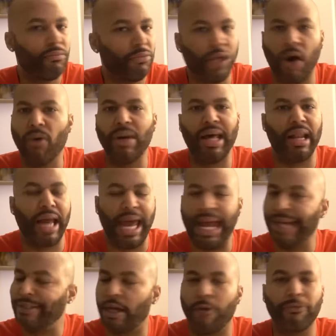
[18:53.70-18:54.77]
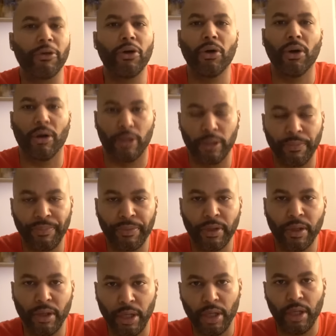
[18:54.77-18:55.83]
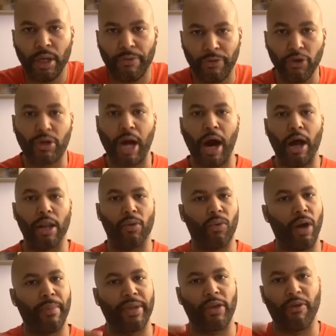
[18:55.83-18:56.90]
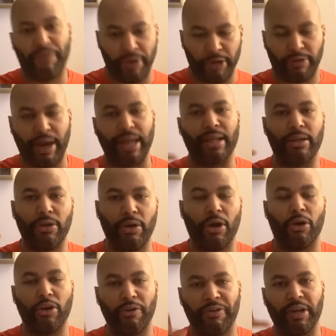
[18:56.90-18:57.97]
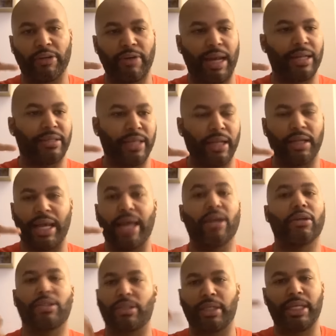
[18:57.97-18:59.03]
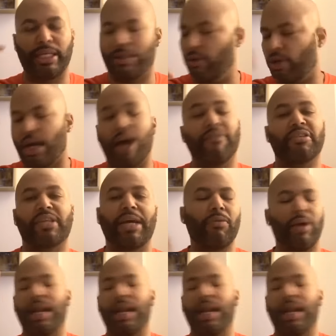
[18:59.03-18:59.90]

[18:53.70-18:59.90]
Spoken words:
Don't let her ass off the hook. You call a woman, you finna try to set a date or conversate,